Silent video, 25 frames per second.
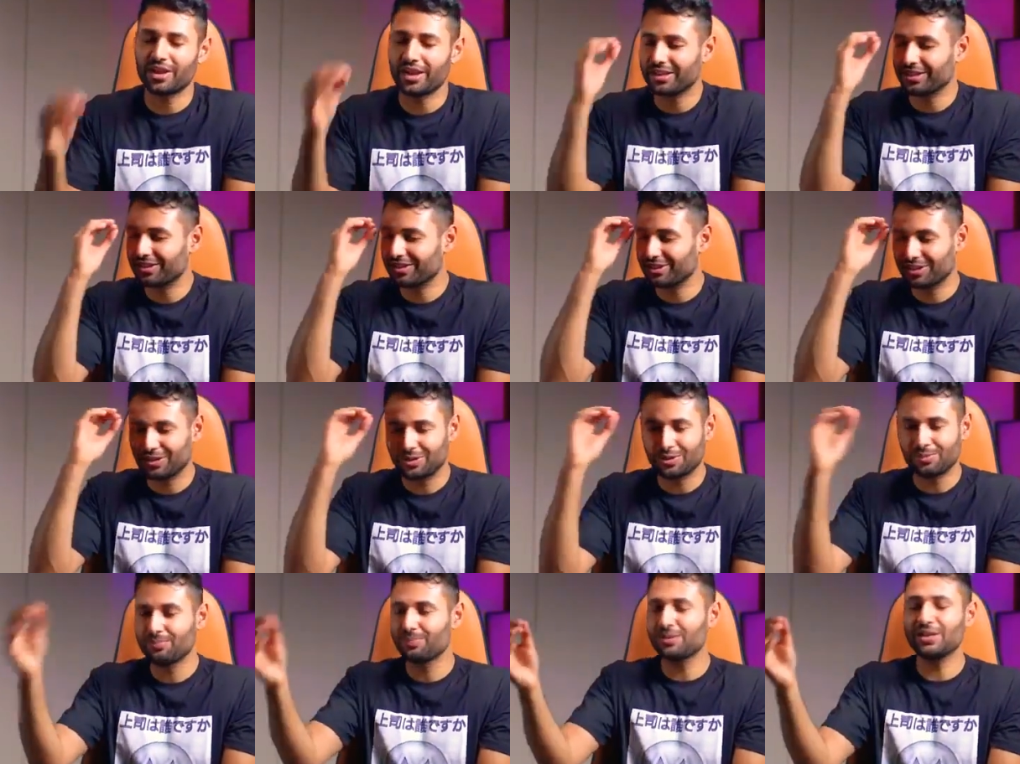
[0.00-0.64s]
I
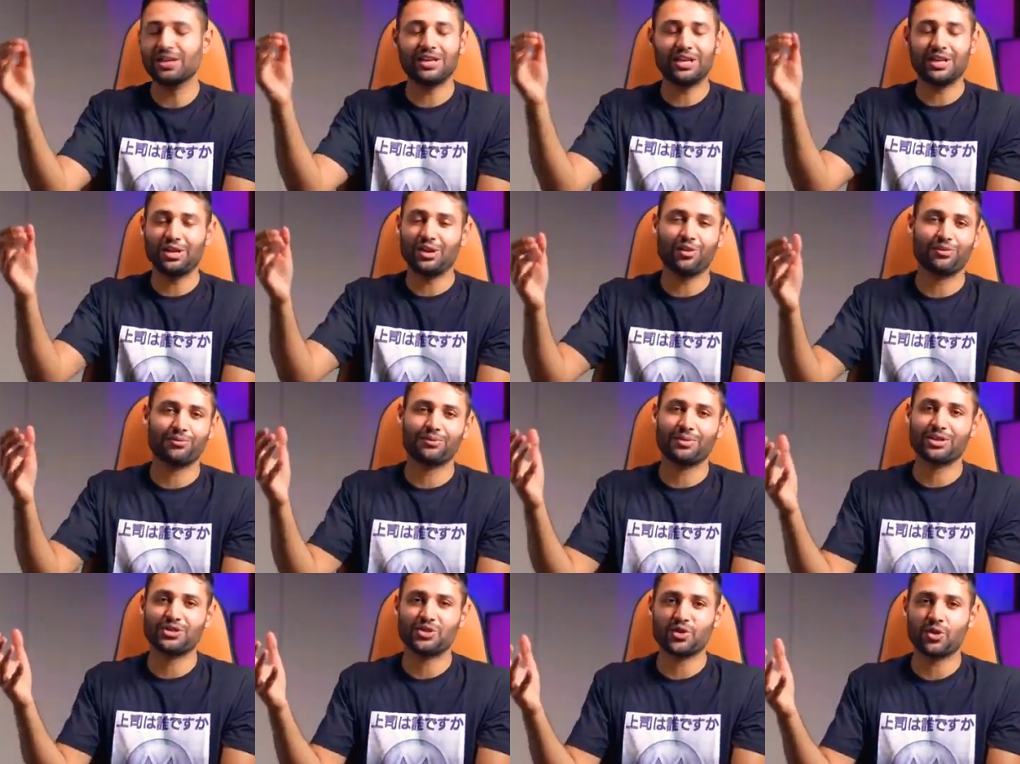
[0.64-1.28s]
completely
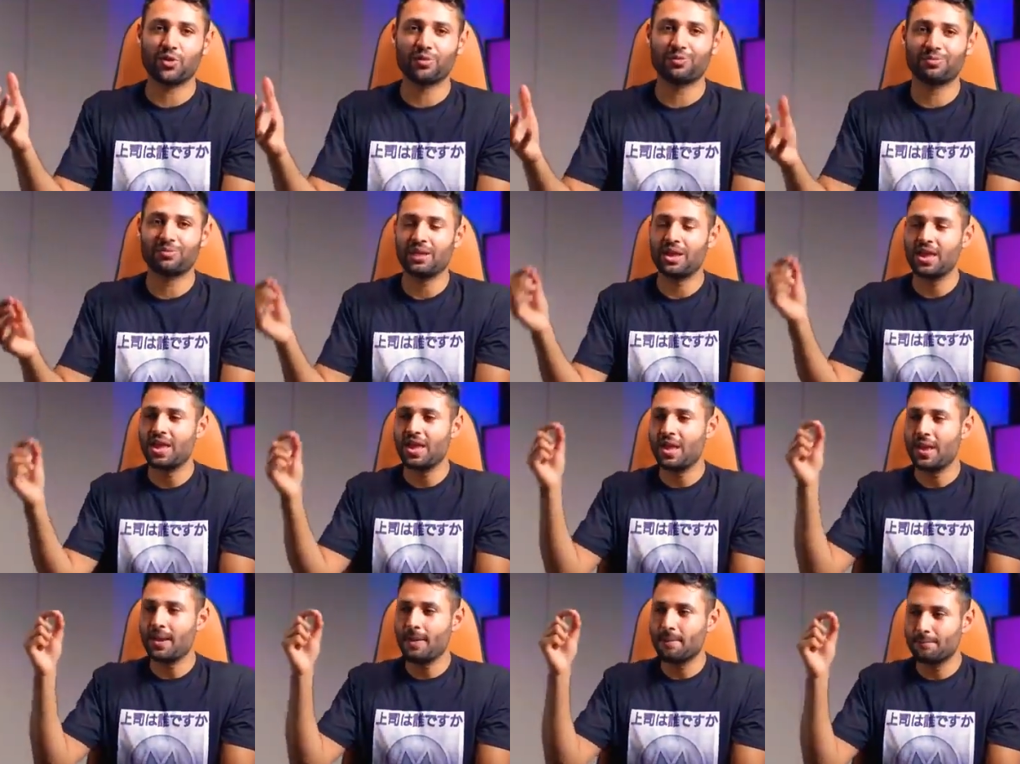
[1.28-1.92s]
love my job,
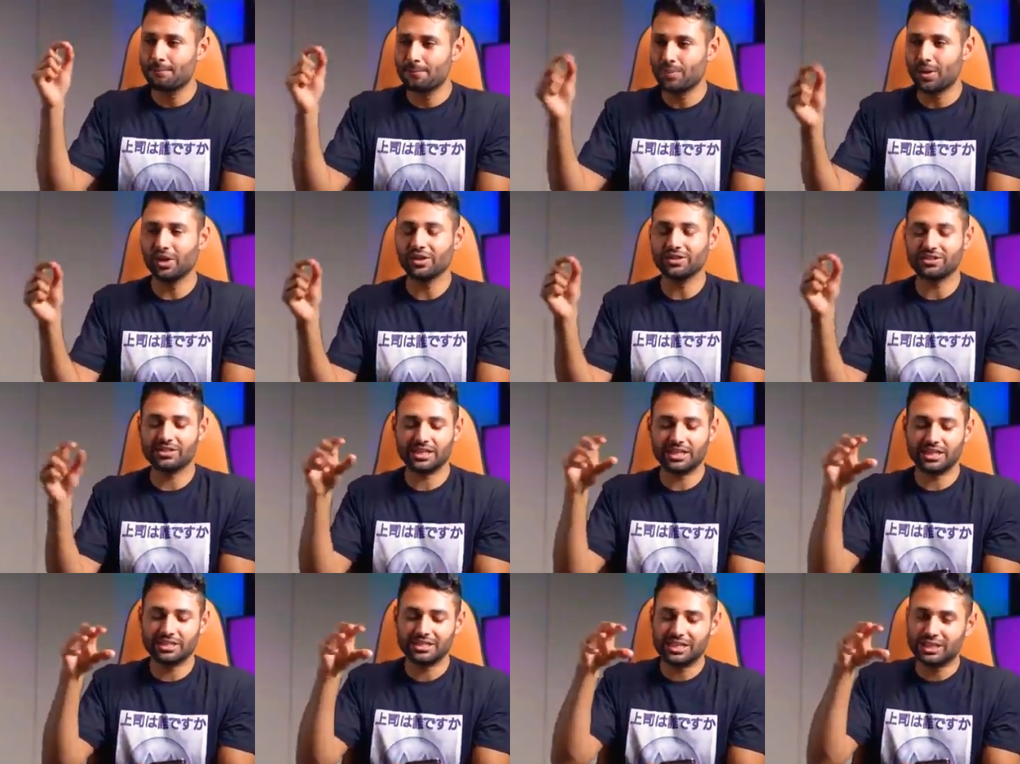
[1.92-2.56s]

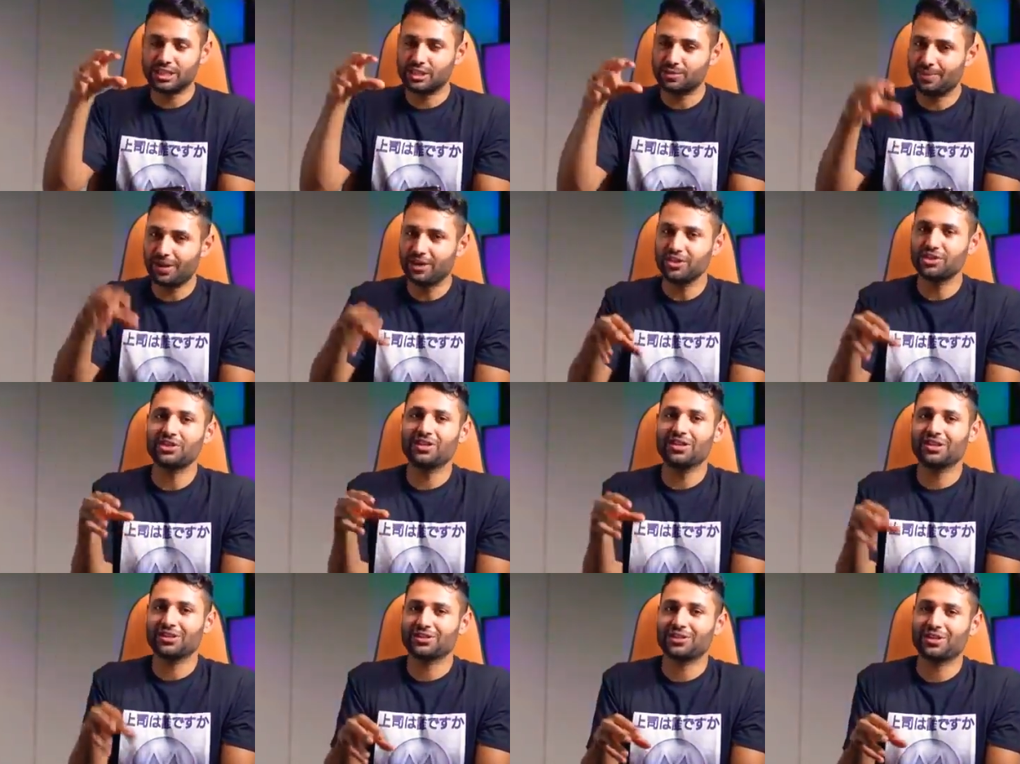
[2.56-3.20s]
but it's
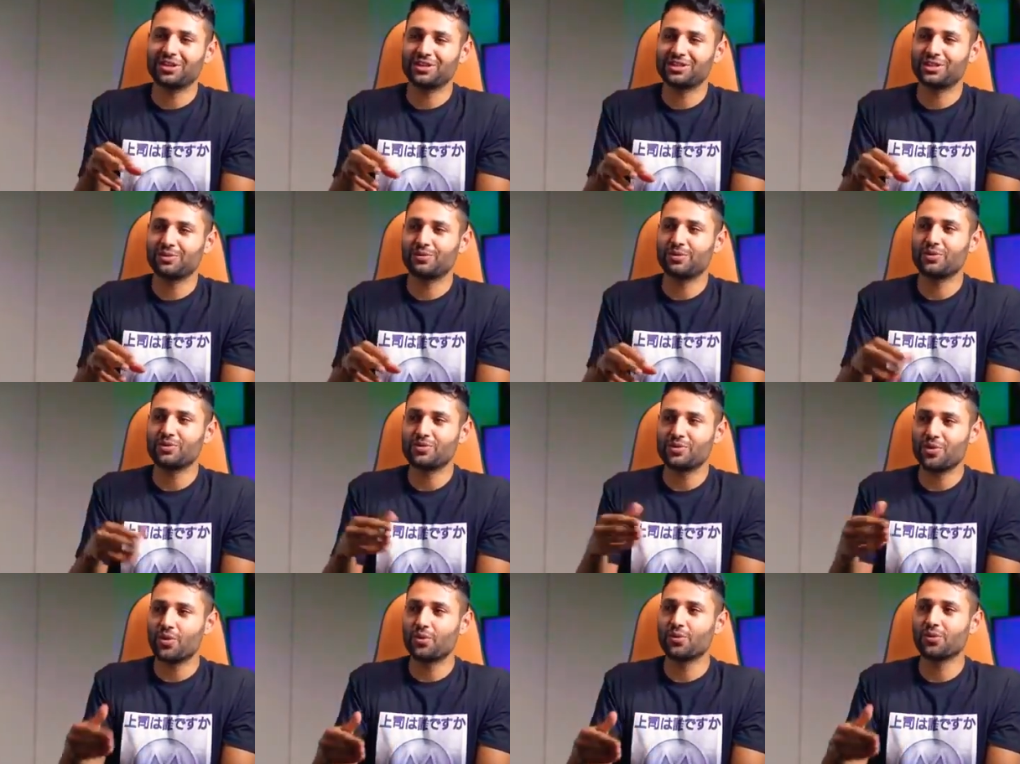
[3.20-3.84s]
especially exciting when
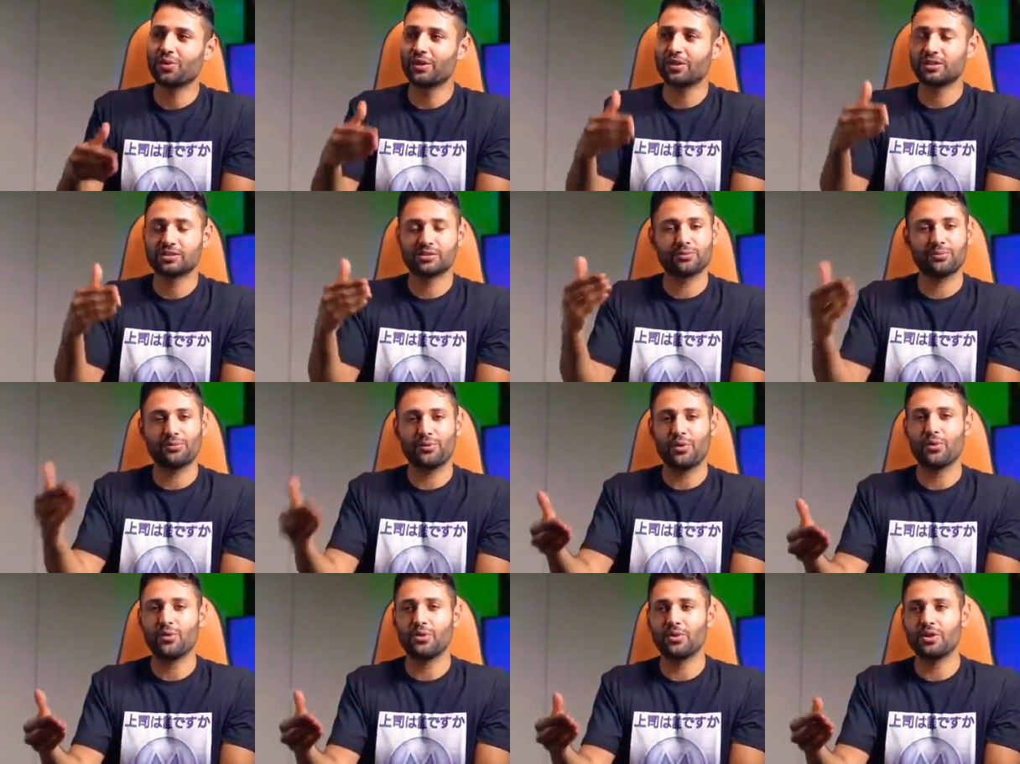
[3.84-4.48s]
you know that it's a
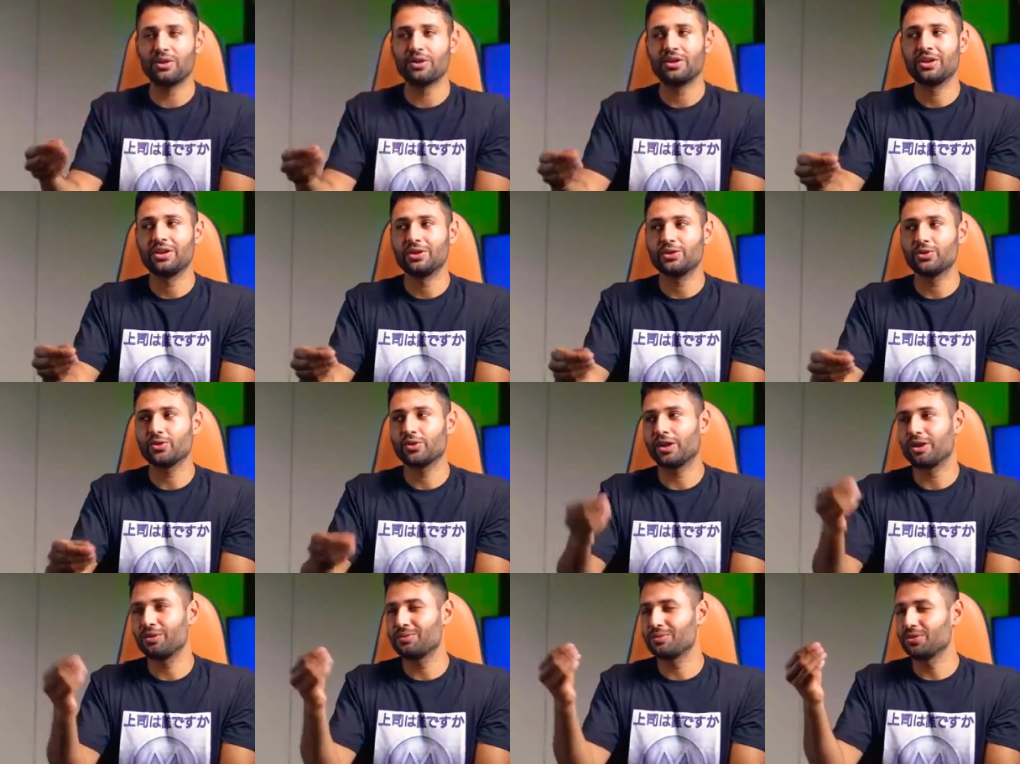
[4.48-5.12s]
phone
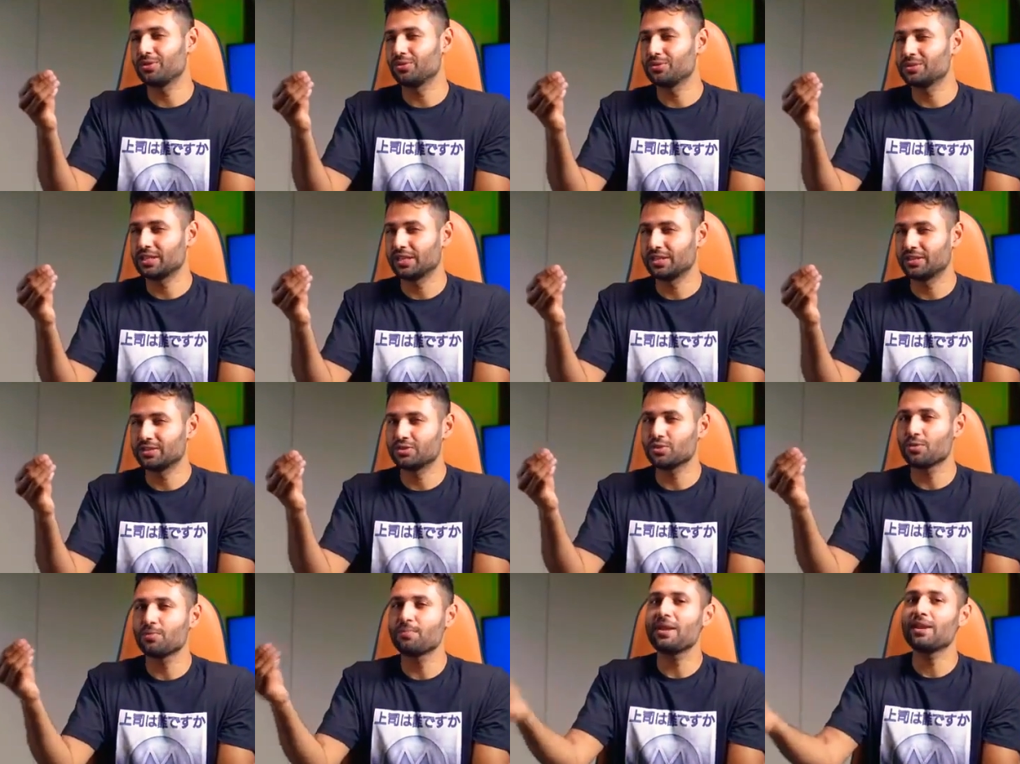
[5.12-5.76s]
you're going to be using
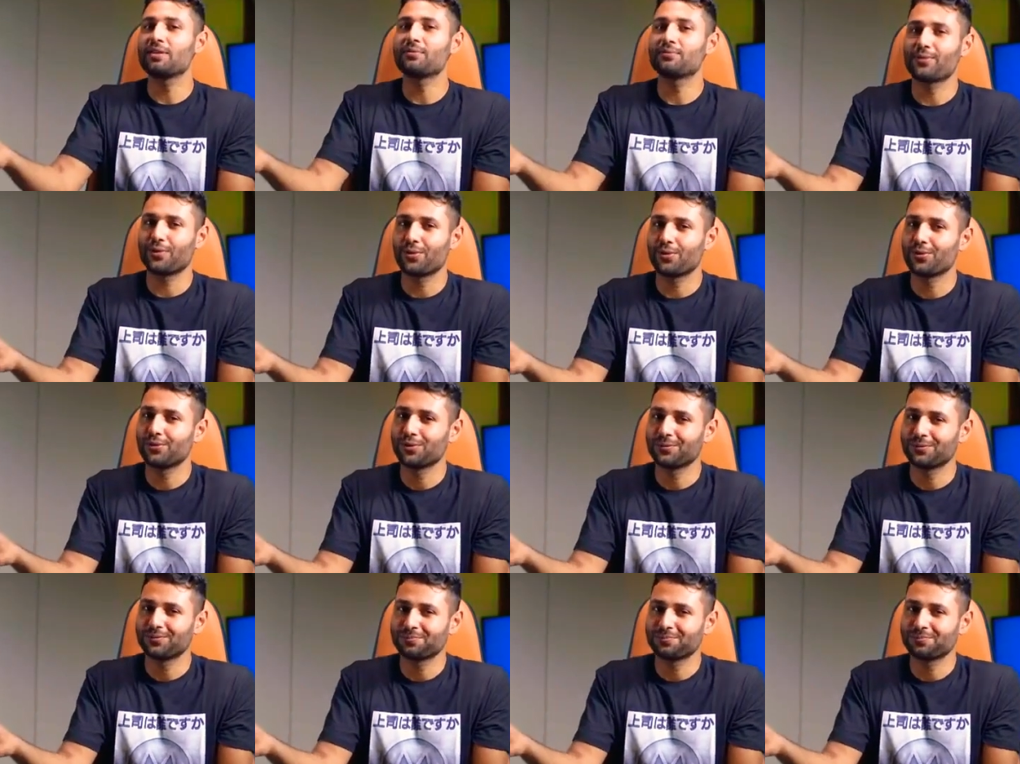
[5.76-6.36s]
as your main phone.